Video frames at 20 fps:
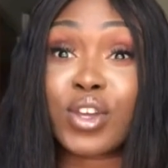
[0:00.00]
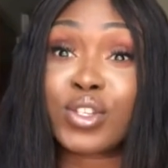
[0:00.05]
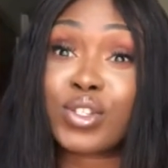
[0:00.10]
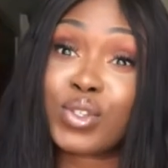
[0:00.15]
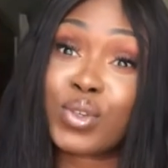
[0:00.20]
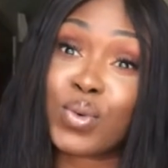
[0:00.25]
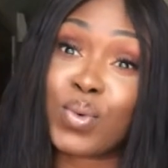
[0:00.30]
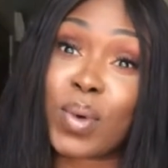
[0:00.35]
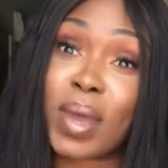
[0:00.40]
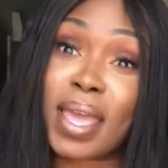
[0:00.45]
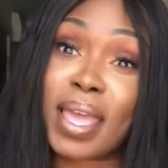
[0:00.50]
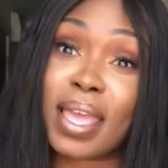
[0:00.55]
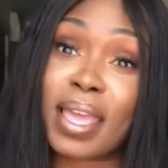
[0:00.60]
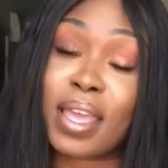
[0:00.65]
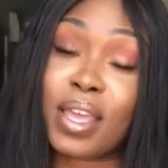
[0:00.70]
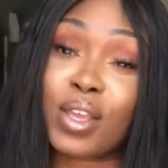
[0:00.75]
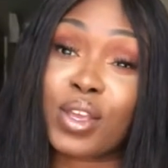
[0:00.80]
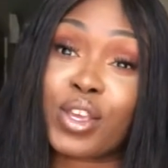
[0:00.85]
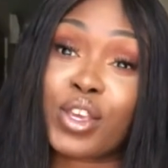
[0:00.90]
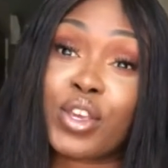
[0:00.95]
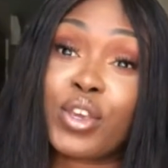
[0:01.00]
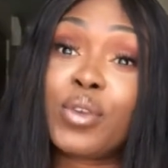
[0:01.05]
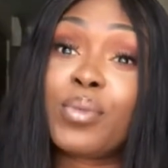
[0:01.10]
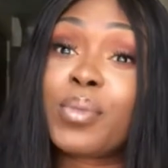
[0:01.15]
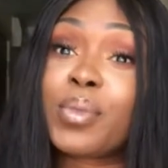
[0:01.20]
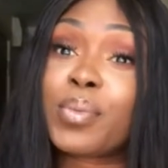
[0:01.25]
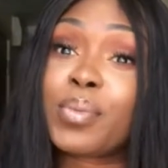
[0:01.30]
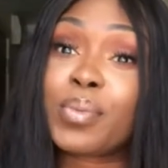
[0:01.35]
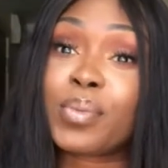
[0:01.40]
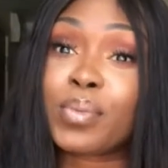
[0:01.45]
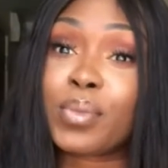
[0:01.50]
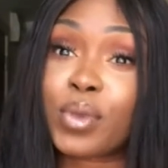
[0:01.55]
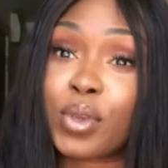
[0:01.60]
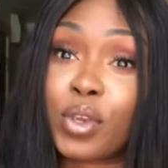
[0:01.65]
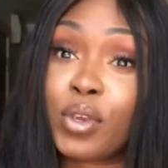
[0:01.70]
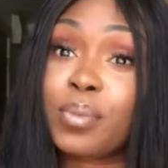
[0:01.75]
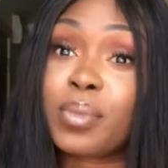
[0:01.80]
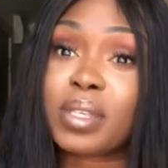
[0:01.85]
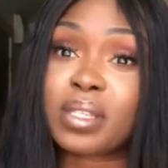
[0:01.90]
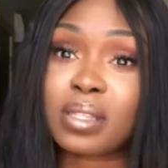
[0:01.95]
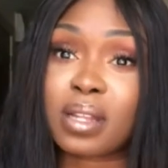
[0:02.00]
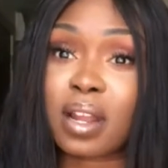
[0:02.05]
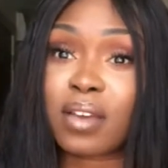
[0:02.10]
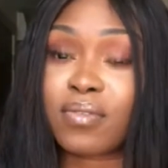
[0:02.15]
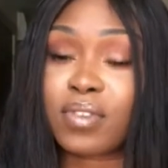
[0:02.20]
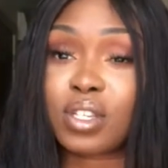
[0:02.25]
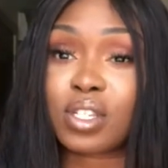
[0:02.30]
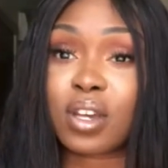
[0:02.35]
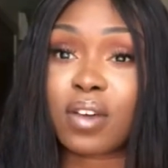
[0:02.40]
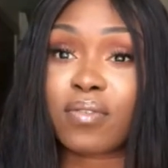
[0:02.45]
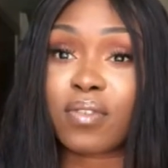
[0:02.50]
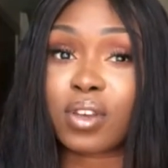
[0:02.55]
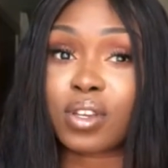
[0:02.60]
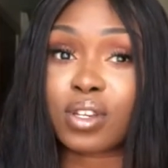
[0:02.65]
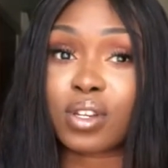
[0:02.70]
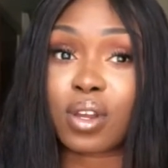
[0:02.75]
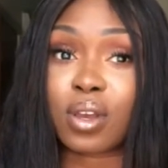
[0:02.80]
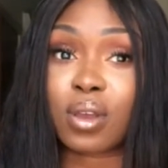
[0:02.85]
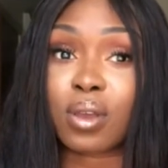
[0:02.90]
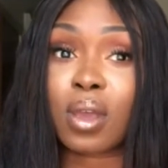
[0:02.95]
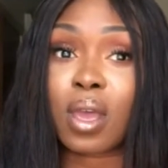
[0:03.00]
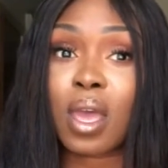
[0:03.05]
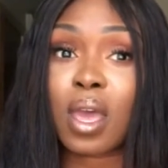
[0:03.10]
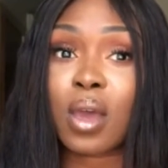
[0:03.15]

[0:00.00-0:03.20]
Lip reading: to a way humans love each other, you know.